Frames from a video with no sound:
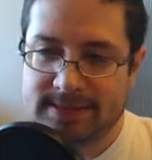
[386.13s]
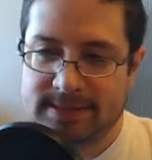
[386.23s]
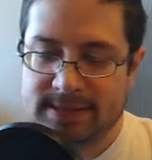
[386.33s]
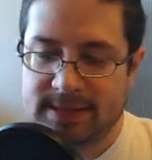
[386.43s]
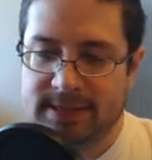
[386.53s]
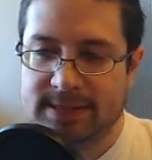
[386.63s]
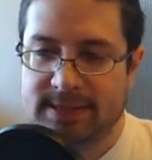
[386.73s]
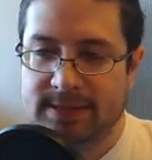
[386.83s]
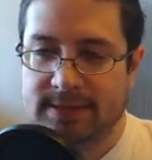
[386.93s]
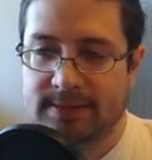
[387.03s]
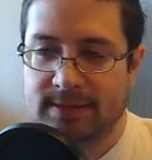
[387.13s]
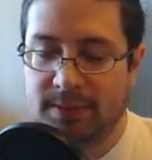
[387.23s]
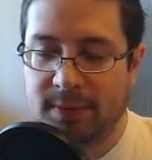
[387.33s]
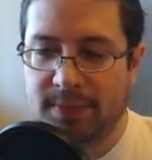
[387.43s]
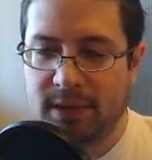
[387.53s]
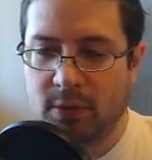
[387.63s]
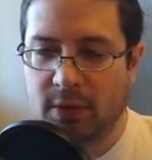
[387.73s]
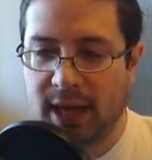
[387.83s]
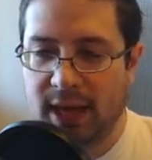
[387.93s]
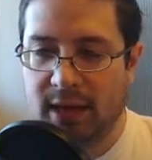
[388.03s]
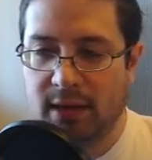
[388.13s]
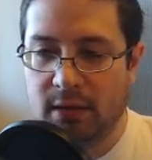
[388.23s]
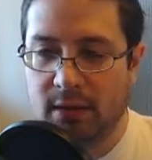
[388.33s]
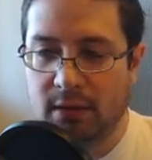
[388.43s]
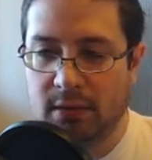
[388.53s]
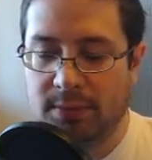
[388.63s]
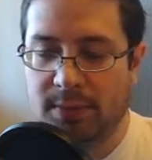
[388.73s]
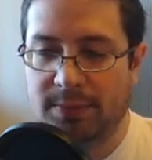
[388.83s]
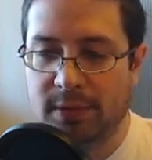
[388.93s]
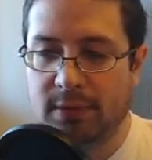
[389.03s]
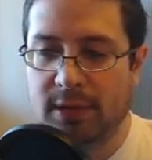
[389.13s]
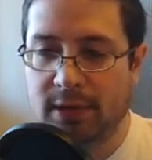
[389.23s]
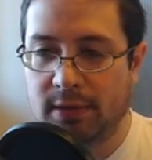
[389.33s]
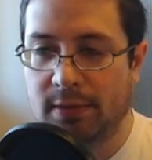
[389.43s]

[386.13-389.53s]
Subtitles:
That might be okay. It might be okay.